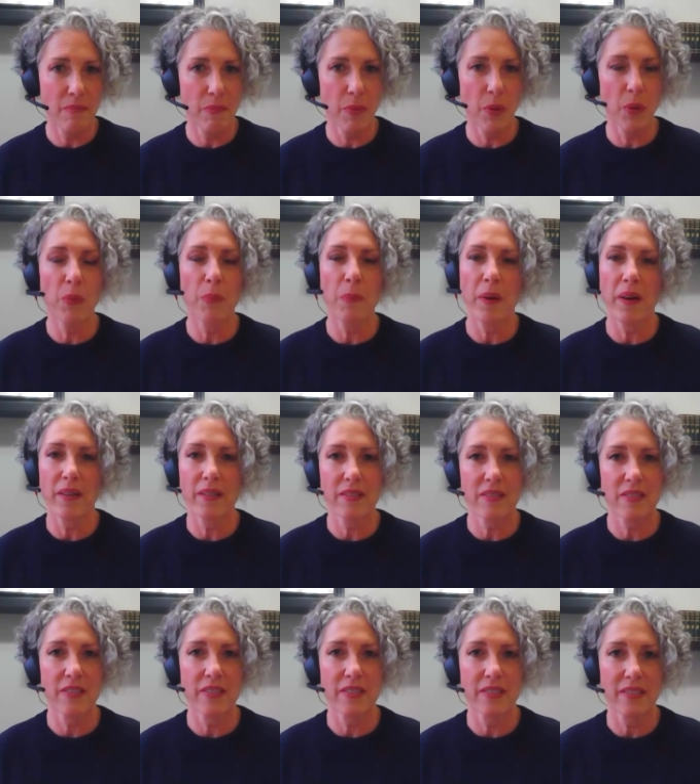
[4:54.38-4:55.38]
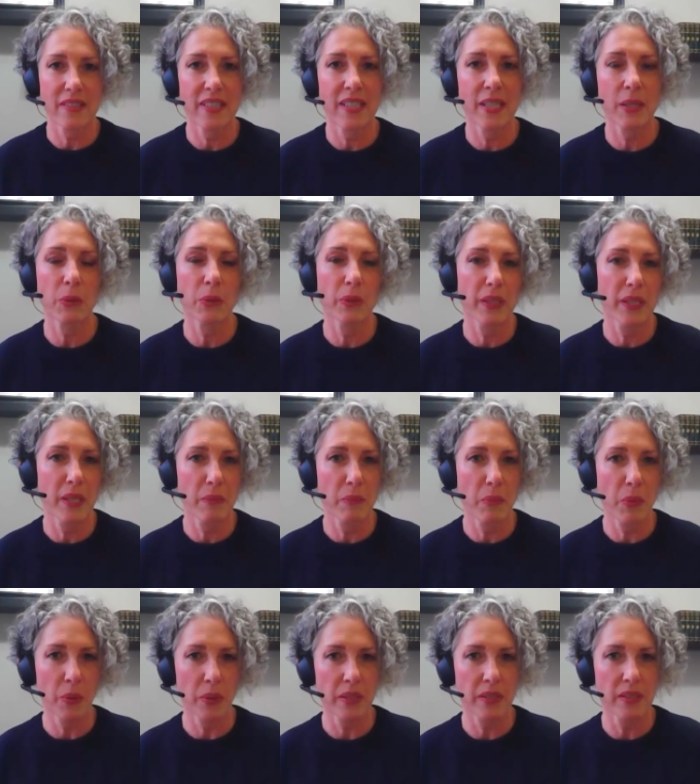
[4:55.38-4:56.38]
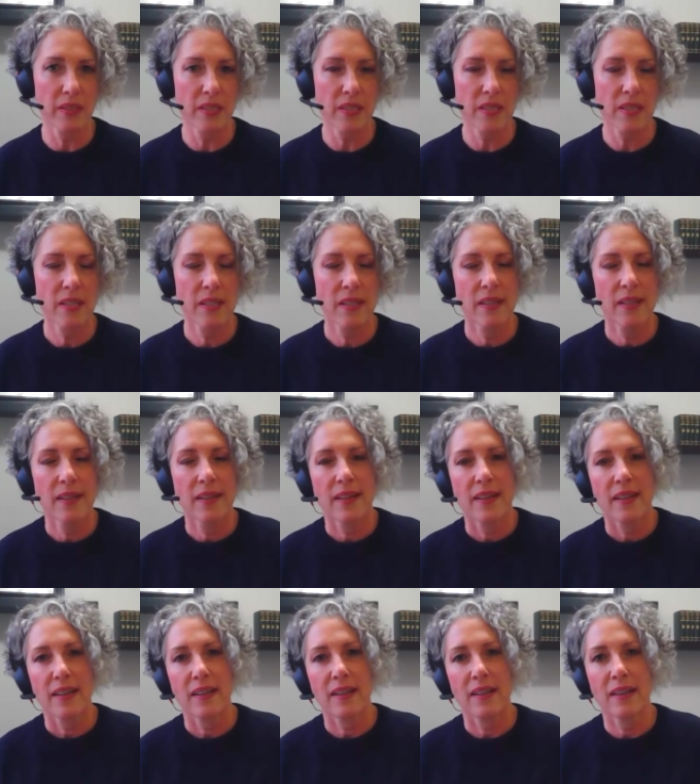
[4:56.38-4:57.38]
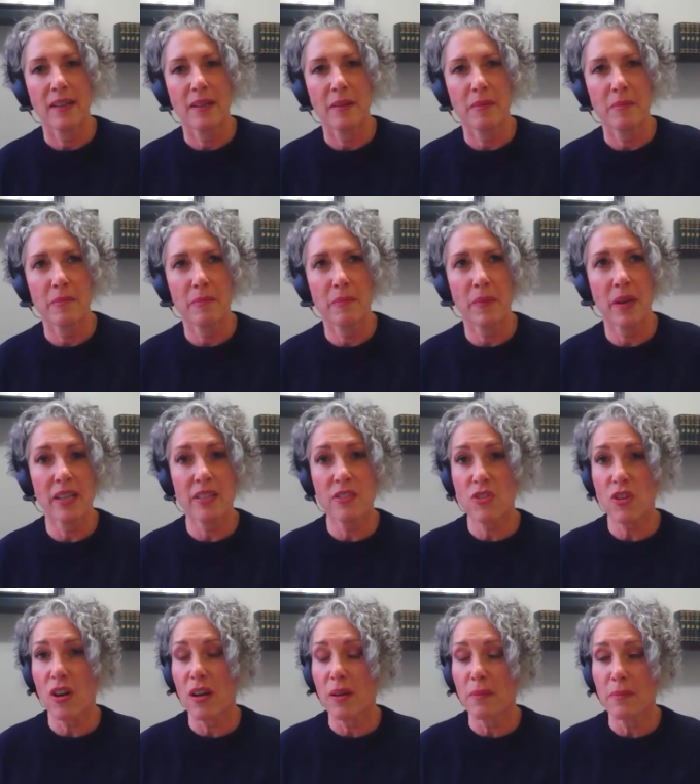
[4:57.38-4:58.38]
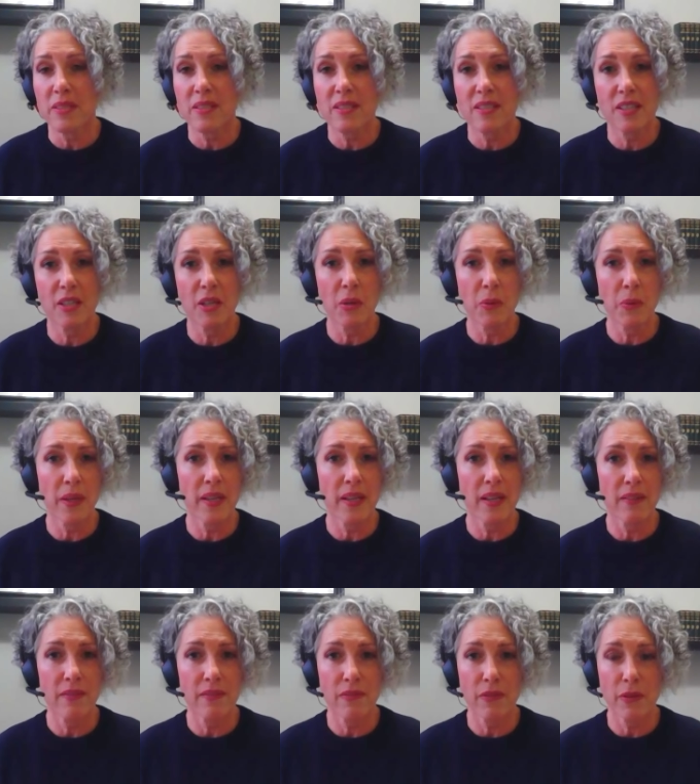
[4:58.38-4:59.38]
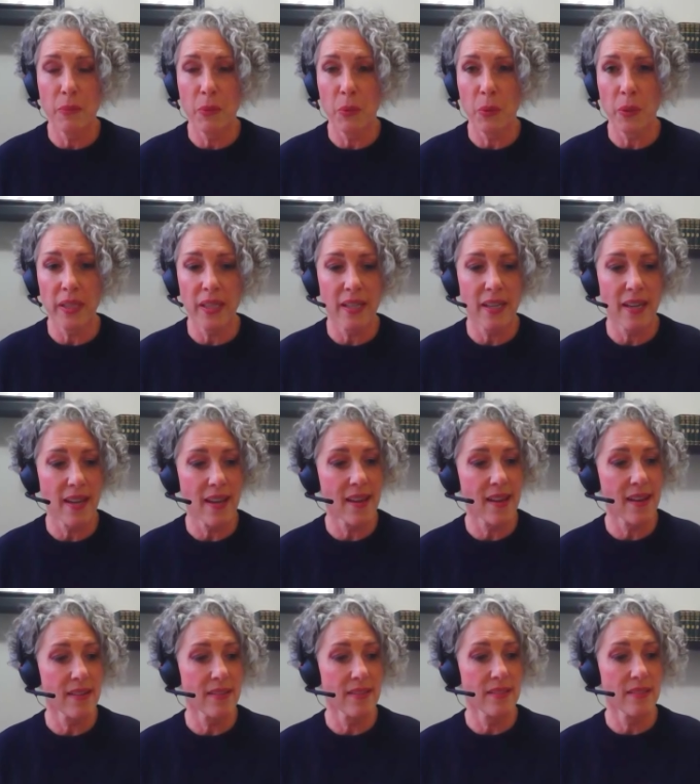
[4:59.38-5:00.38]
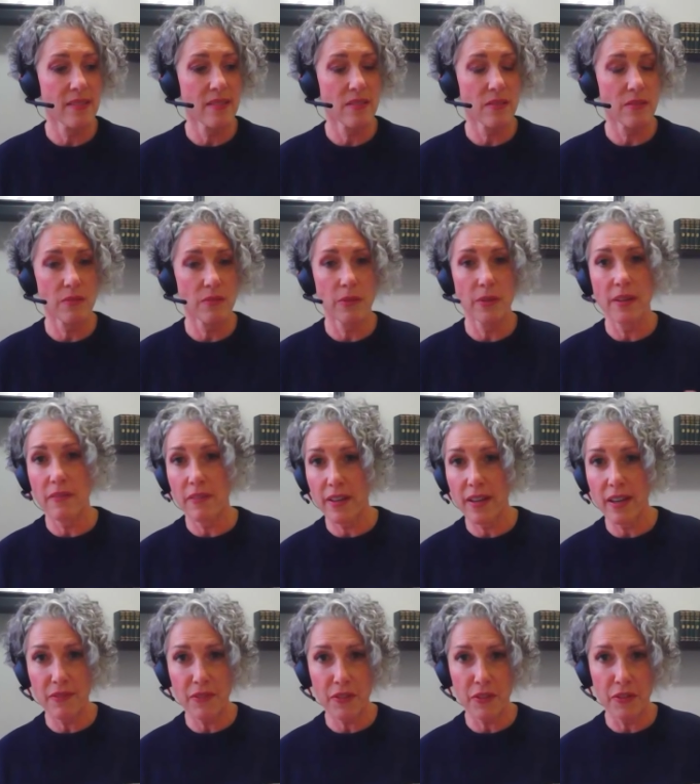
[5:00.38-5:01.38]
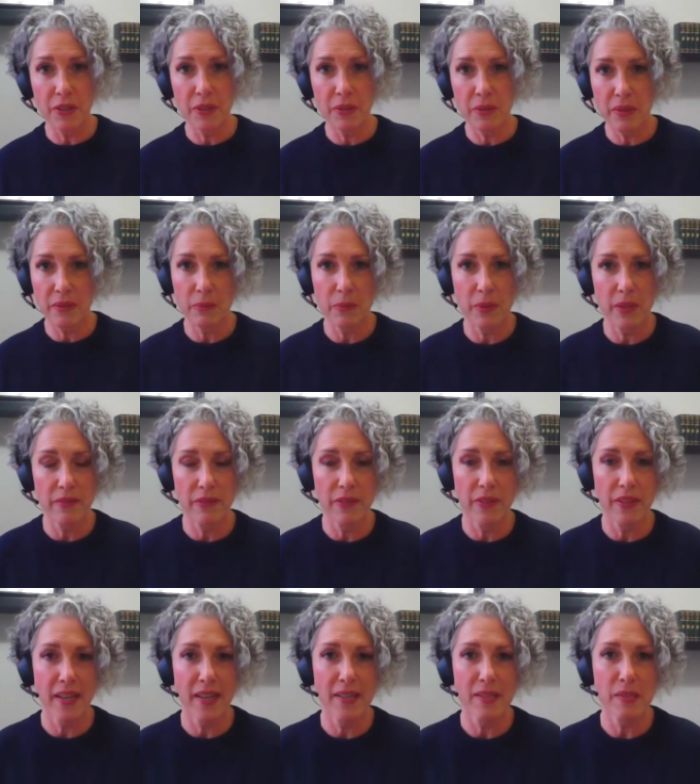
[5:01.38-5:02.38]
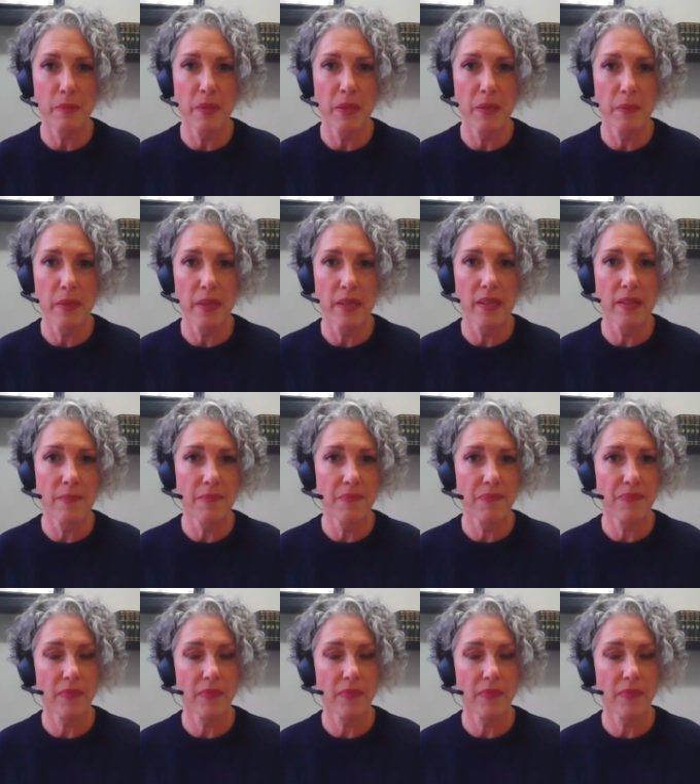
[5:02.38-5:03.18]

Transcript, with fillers: Both parts are equally important. My job is to go in every morning or every afternoon, and whatever the case may be,